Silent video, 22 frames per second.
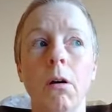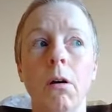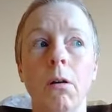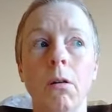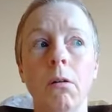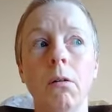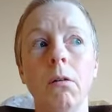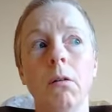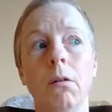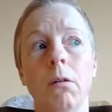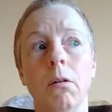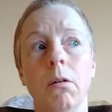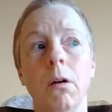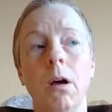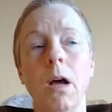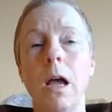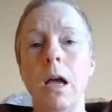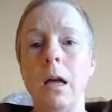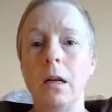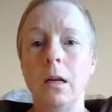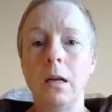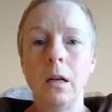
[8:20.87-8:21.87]
Oh, I
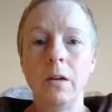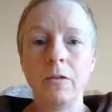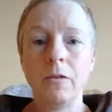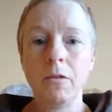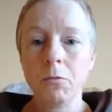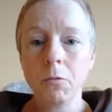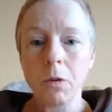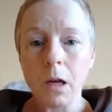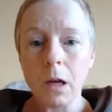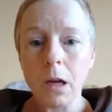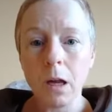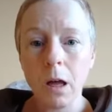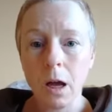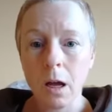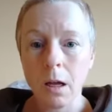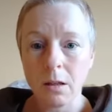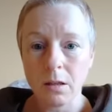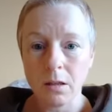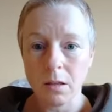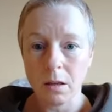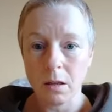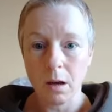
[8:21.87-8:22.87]
hadn't even
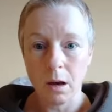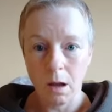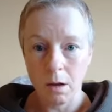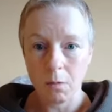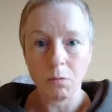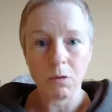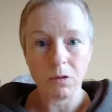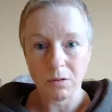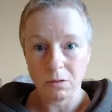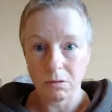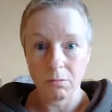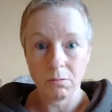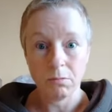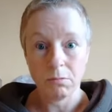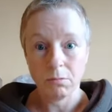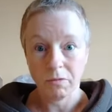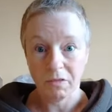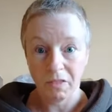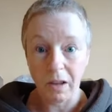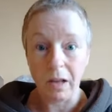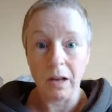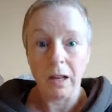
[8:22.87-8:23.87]
realised that I was
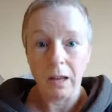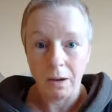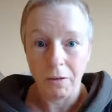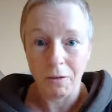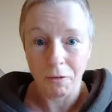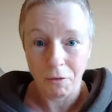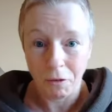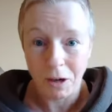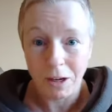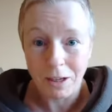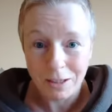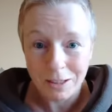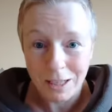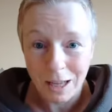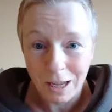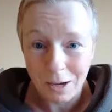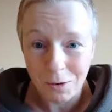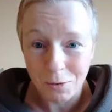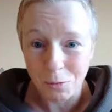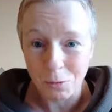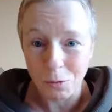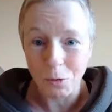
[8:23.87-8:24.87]
feeling a frickin'
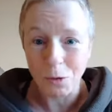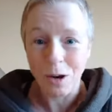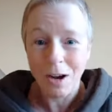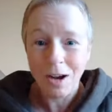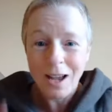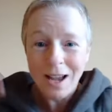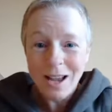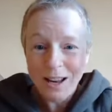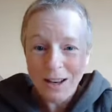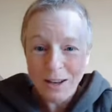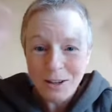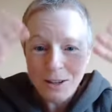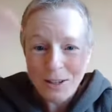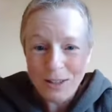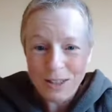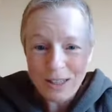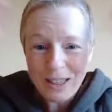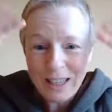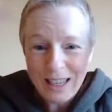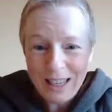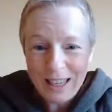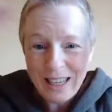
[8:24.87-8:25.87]
tug of war.
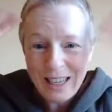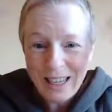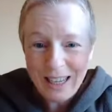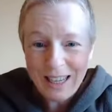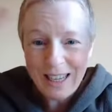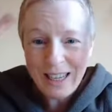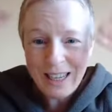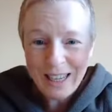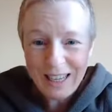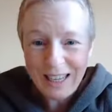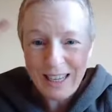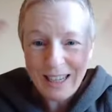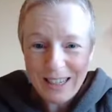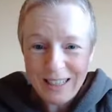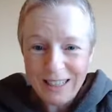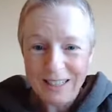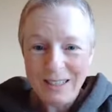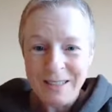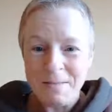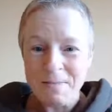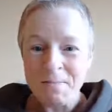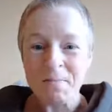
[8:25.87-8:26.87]
Hi,
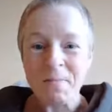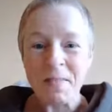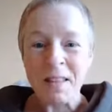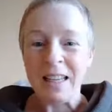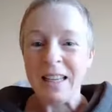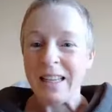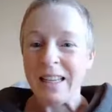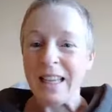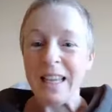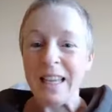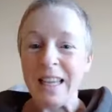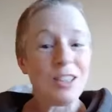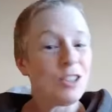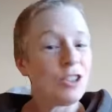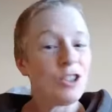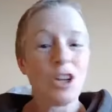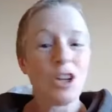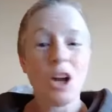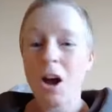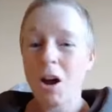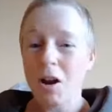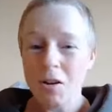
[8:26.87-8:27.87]
Lucy! Yeah,
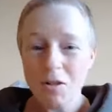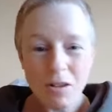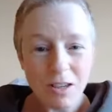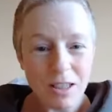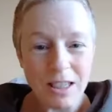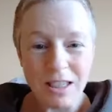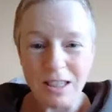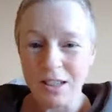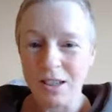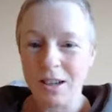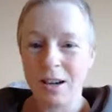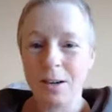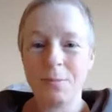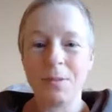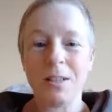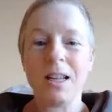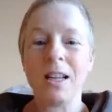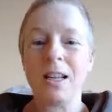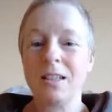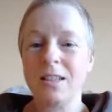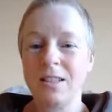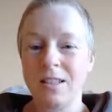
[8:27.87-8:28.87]
totally time to
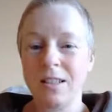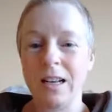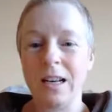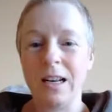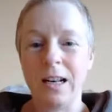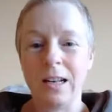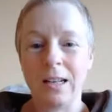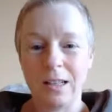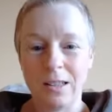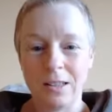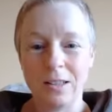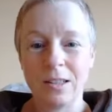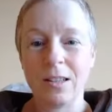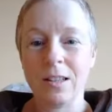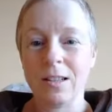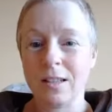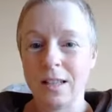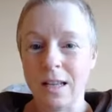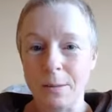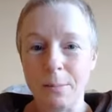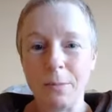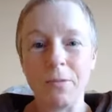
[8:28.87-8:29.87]
get still and listen to the
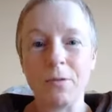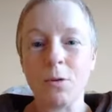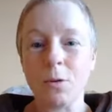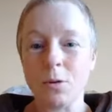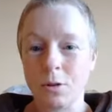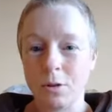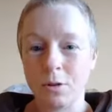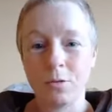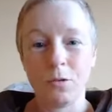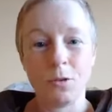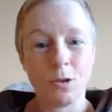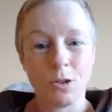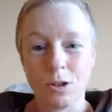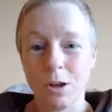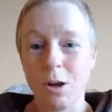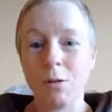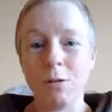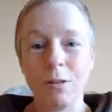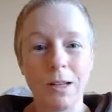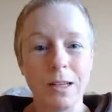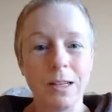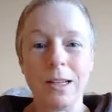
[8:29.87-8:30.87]
deeper voice of your
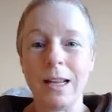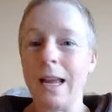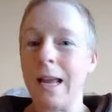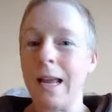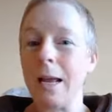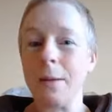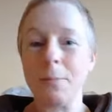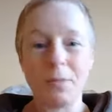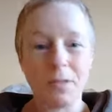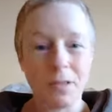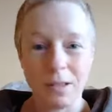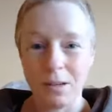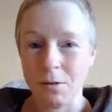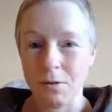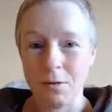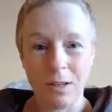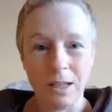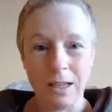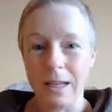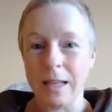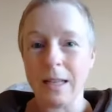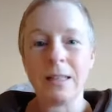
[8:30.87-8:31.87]
soul, Linda.
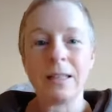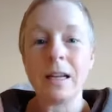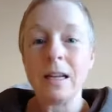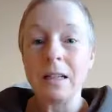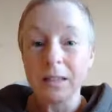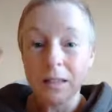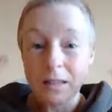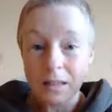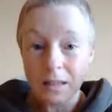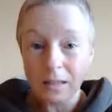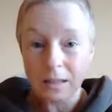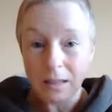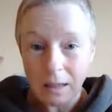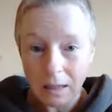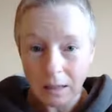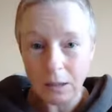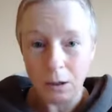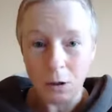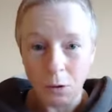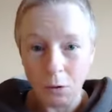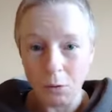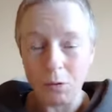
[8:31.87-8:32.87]
Absolutely. It's a
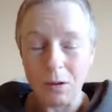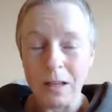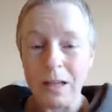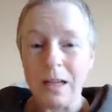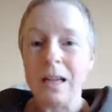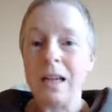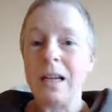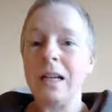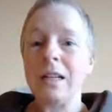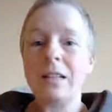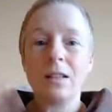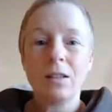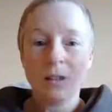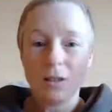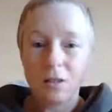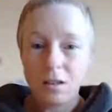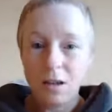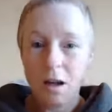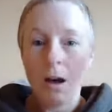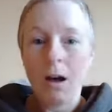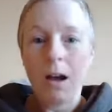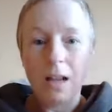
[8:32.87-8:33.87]
signal. It's a
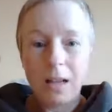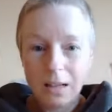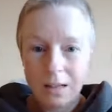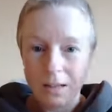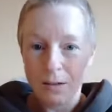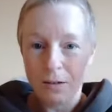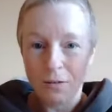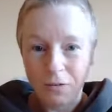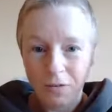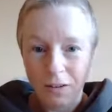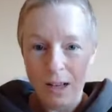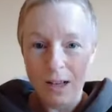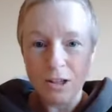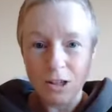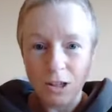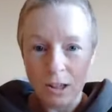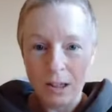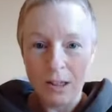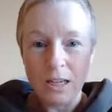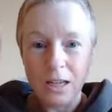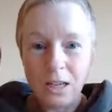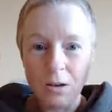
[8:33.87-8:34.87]
sign. It's a
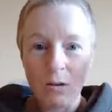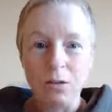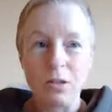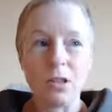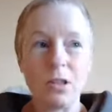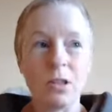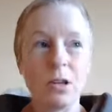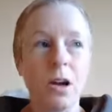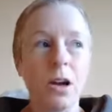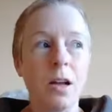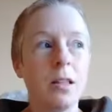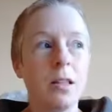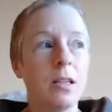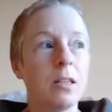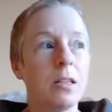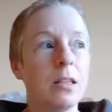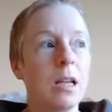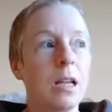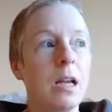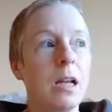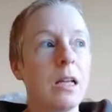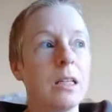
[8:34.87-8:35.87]
flashing neon sign that
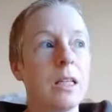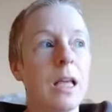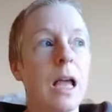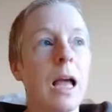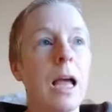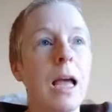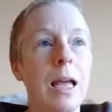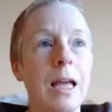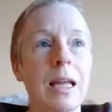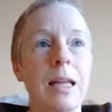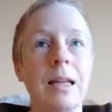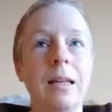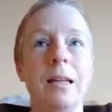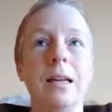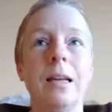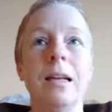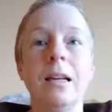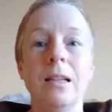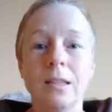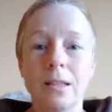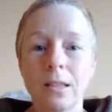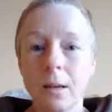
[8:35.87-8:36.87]
says, hey,
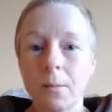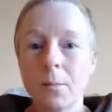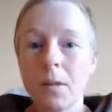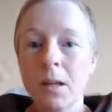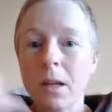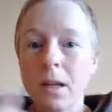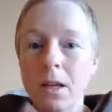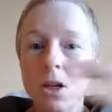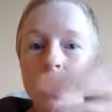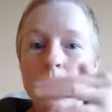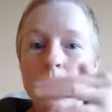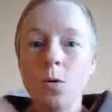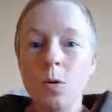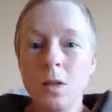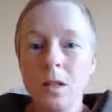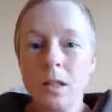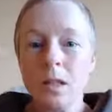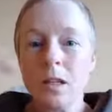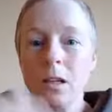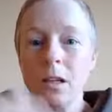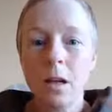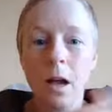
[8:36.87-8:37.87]
something in
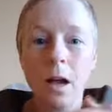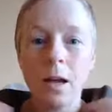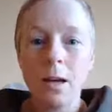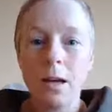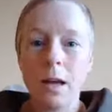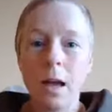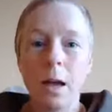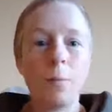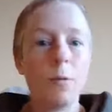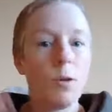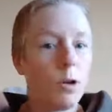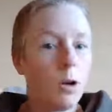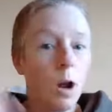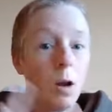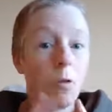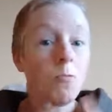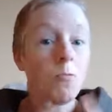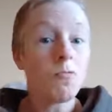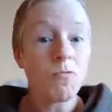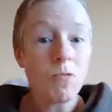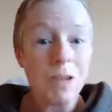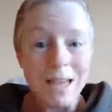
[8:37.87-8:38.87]
isn't lined up. You
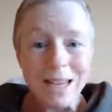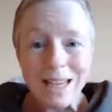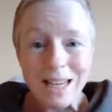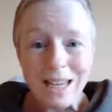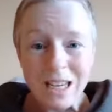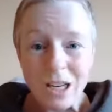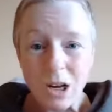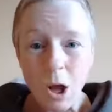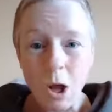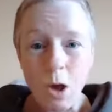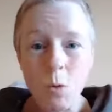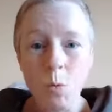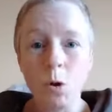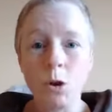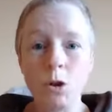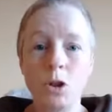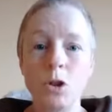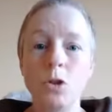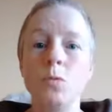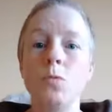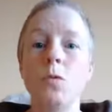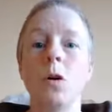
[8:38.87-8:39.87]
don't really know
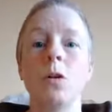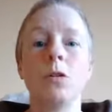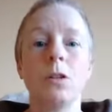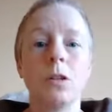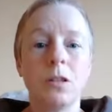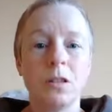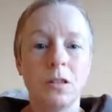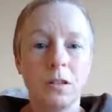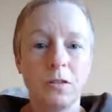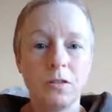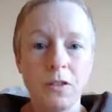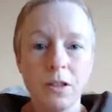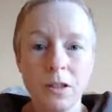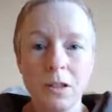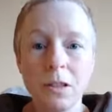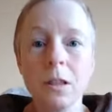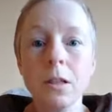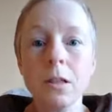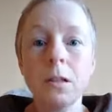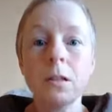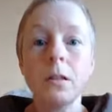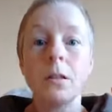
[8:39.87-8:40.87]
what you want, because if you
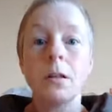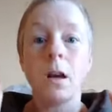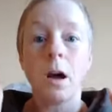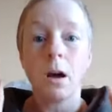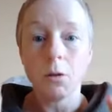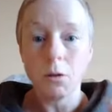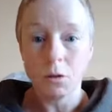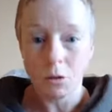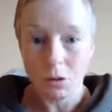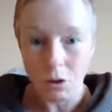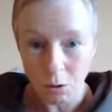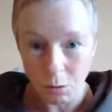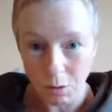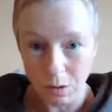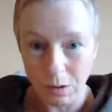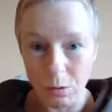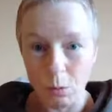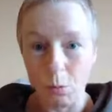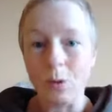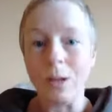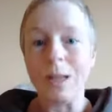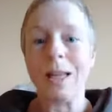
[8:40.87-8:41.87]
did, you'd go do it
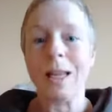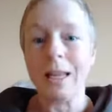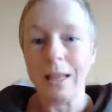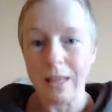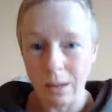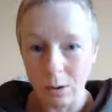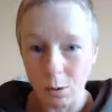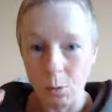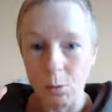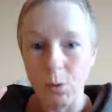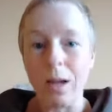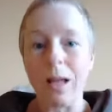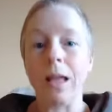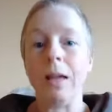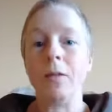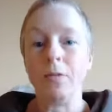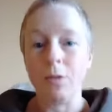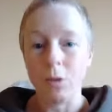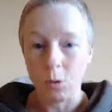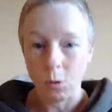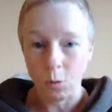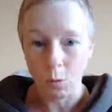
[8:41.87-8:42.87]
or get it or
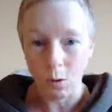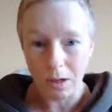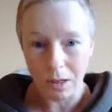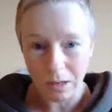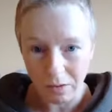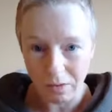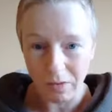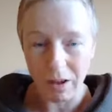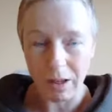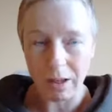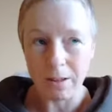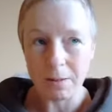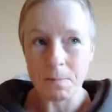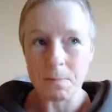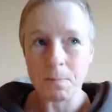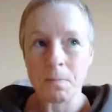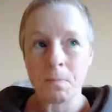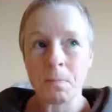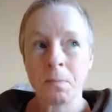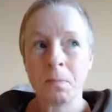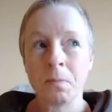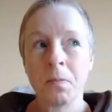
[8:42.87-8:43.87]
have it or whatever.
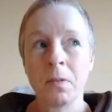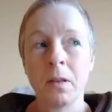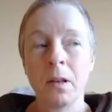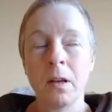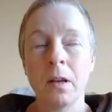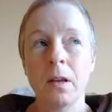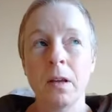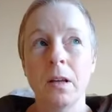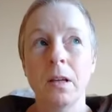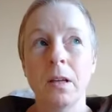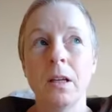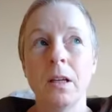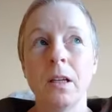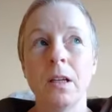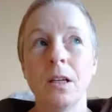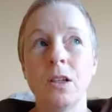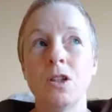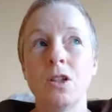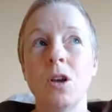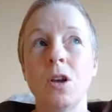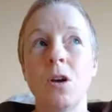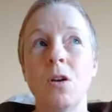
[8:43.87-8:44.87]

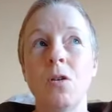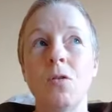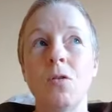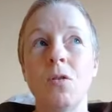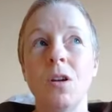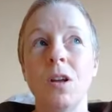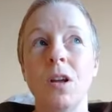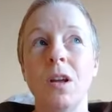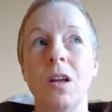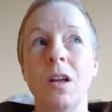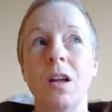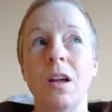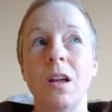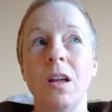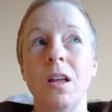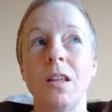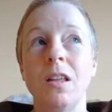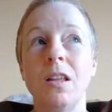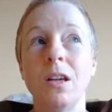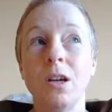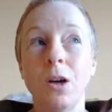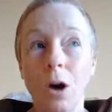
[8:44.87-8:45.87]
So
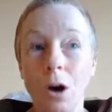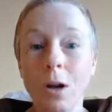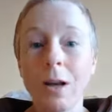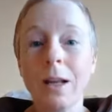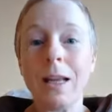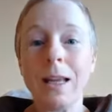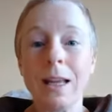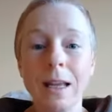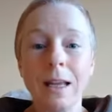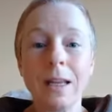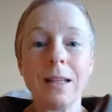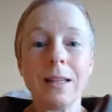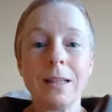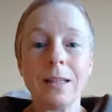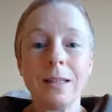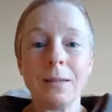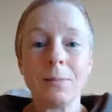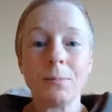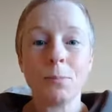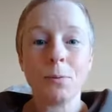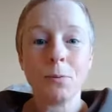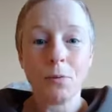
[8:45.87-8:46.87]
you got to get
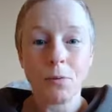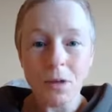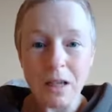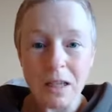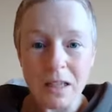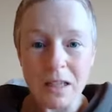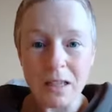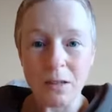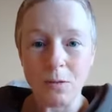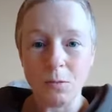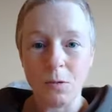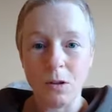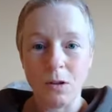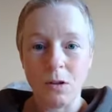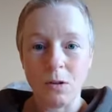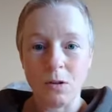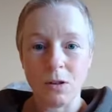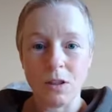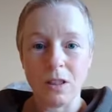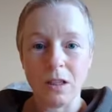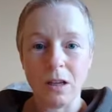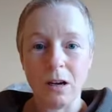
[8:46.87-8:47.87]
present with
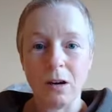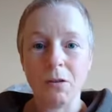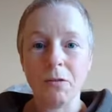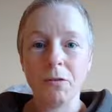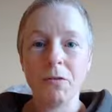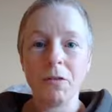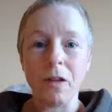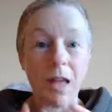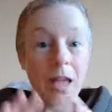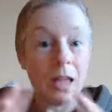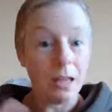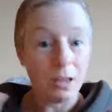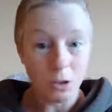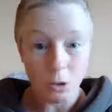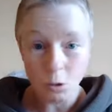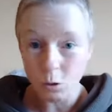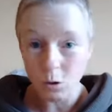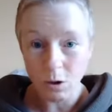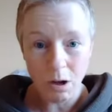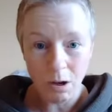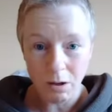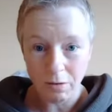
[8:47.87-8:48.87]
yourself and
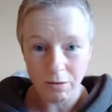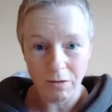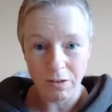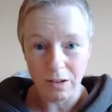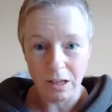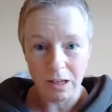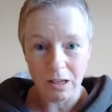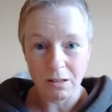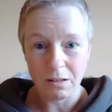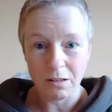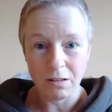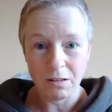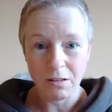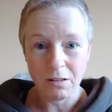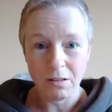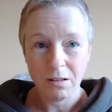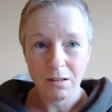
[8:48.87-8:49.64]
your conflict.